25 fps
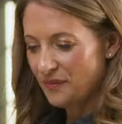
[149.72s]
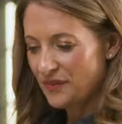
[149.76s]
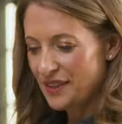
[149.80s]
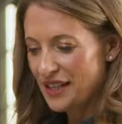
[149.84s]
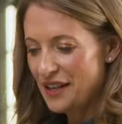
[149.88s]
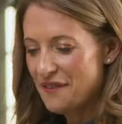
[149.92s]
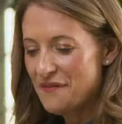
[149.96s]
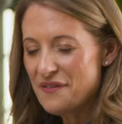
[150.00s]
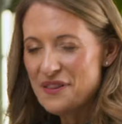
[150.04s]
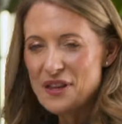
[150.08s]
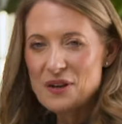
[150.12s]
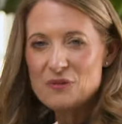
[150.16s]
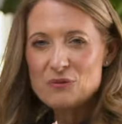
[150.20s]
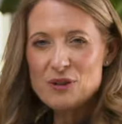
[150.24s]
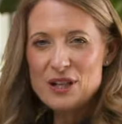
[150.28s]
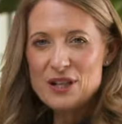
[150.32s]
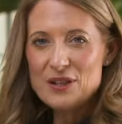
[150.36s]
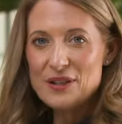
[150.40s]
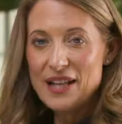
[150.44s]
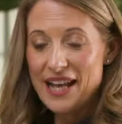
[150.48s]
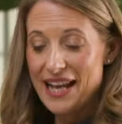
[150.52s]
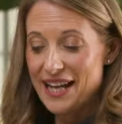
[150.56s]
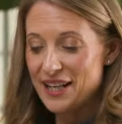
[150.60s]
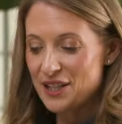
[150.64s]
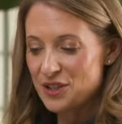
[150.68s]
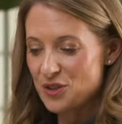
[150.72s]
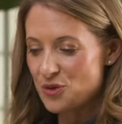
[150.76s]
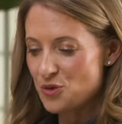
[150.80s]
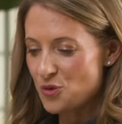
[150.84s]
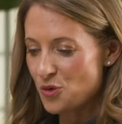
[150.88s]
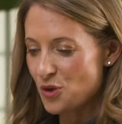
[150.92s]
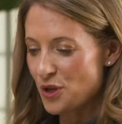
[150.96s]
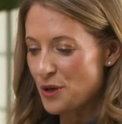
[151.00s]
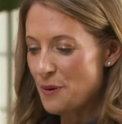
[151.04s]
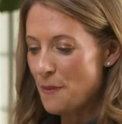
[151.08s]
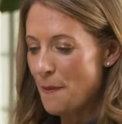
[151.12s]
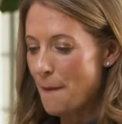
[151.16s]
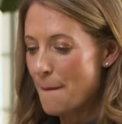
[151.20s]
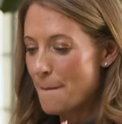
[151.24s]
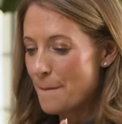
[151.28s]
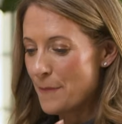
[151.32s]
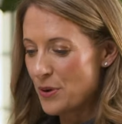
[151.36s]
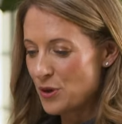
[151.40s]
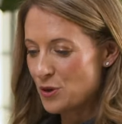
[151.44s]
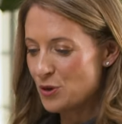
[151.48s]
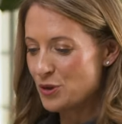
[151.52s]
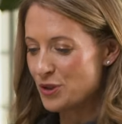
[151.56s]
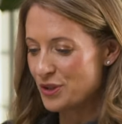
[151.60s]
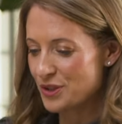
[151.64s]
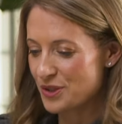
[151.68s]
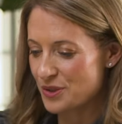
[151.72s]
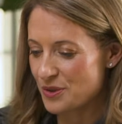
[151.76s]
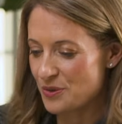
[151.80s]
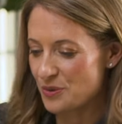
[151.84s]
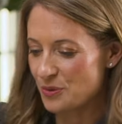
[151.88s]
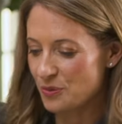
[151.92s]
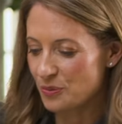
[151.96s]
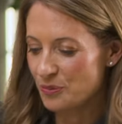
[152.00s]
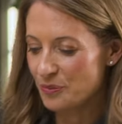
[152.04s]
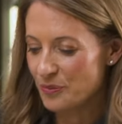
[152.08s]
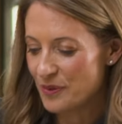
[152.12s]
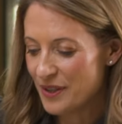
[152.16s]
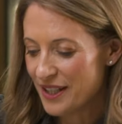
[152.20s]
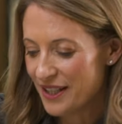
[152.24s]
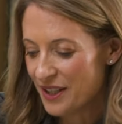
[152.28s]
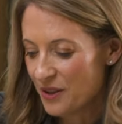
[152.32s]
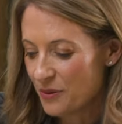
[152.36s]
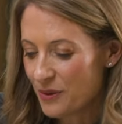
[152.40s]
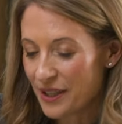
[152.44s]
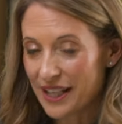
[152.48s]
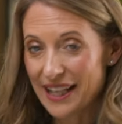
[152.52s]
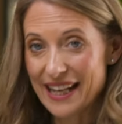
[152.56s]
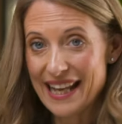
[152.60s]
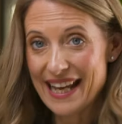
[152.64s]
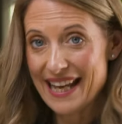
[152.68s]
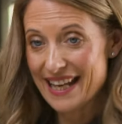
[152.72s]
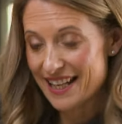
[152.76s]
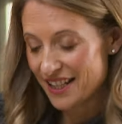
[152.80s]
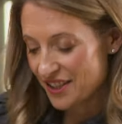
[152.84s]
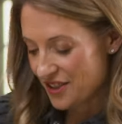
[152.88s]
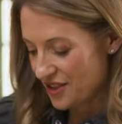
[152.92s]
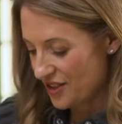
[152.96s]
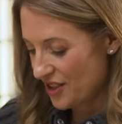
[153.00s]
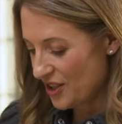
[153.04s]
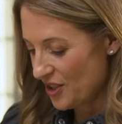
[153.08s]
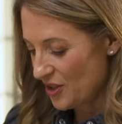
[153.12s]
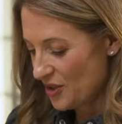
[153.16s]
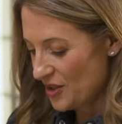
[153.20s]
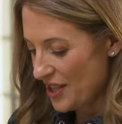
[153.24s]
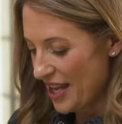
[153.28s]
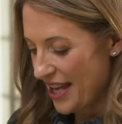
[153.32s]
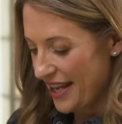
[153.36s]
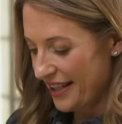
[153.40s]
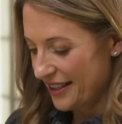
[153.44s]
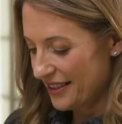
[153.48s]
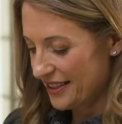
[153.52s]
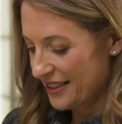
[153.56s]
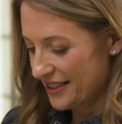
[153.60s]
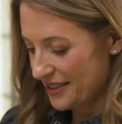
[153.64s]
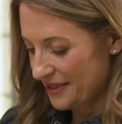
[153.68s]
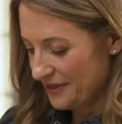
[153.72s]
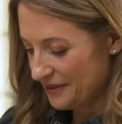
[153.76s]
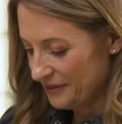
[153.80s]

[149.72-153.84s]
And for that real extra boost, we're going to add those eggs.